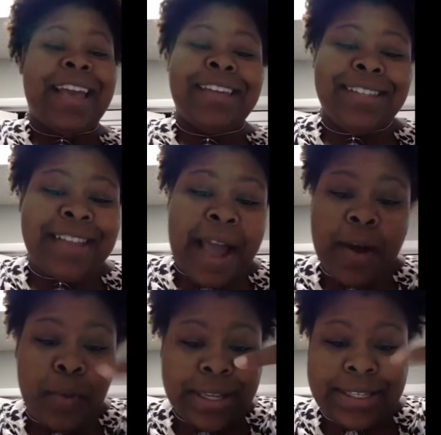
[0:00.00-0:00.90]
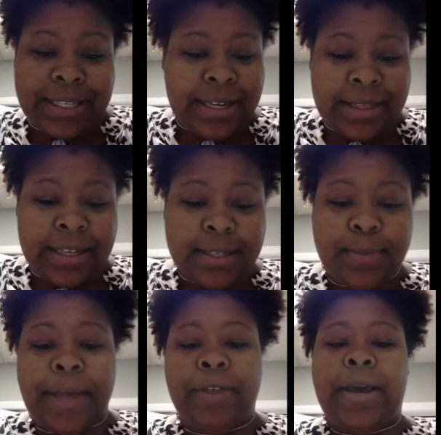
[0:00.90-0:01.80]
is not what's in this,
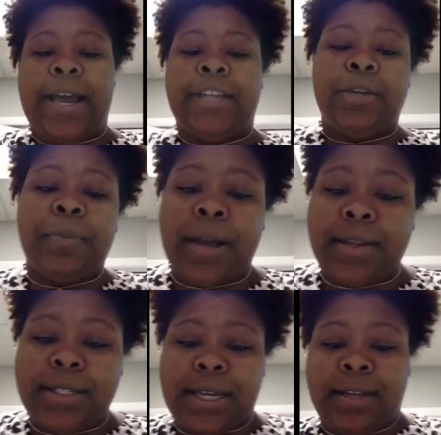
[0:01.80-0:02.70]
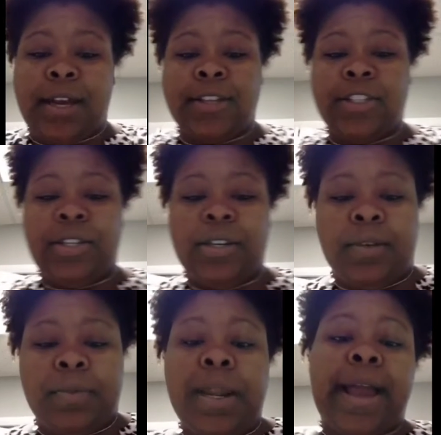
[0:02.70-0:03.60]
by the way. I should probably tell y'all so you
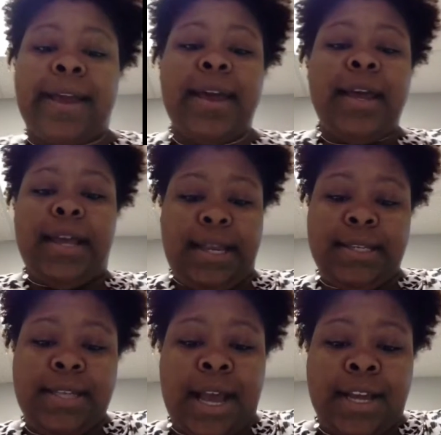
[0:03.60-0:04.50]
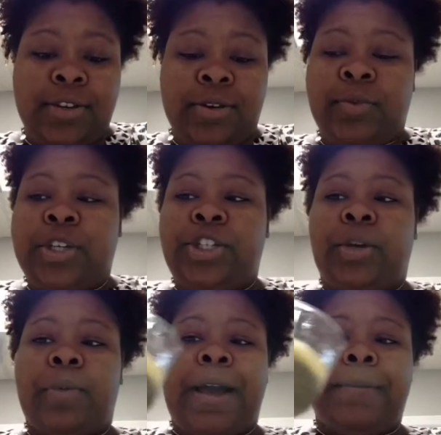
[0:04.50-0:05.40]
don't be like, it's not doing what your wrap